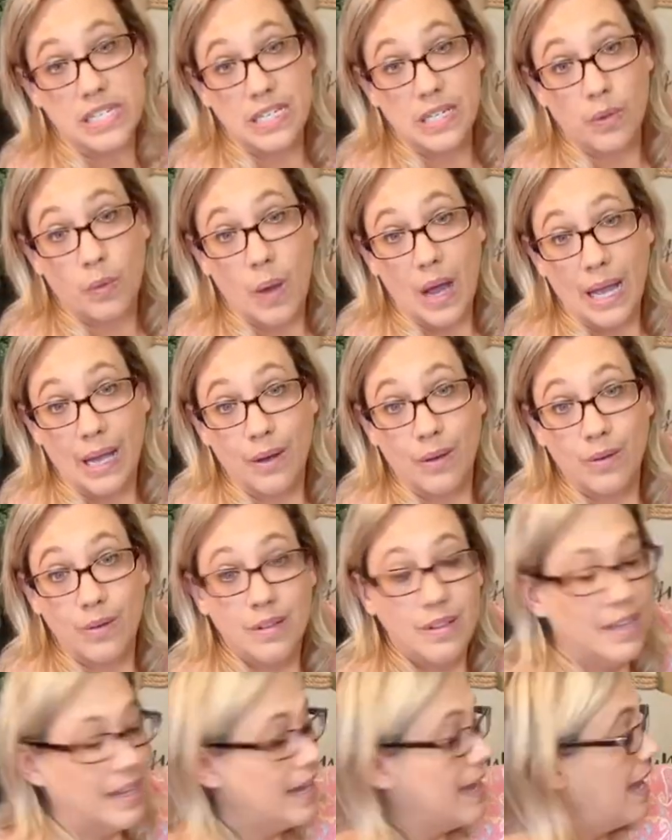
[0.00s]
it in a
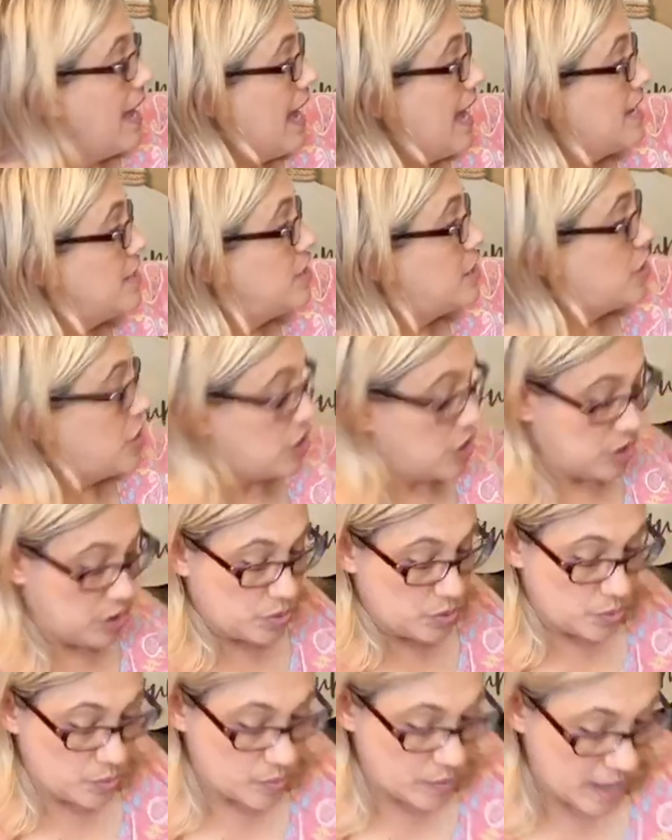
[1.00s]
while, and
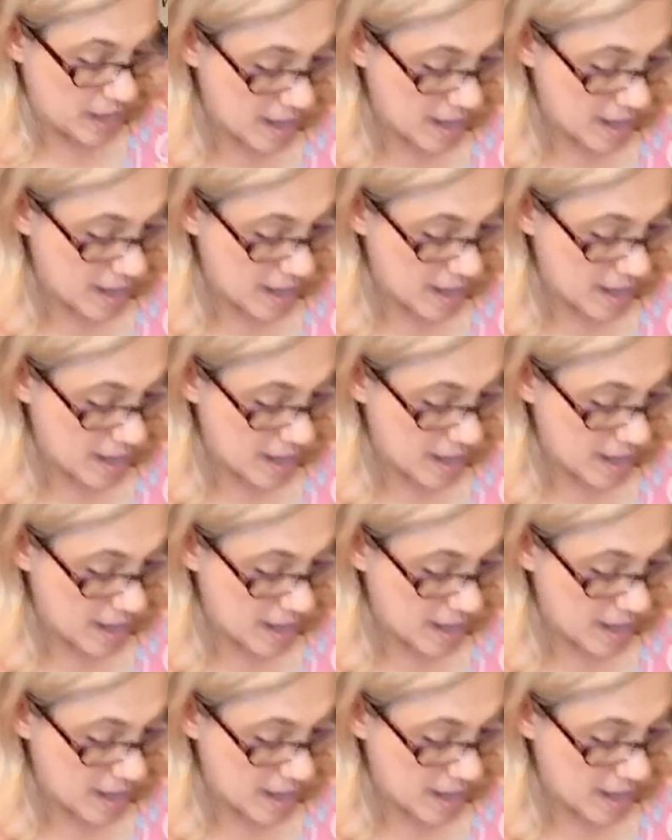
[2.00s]
2,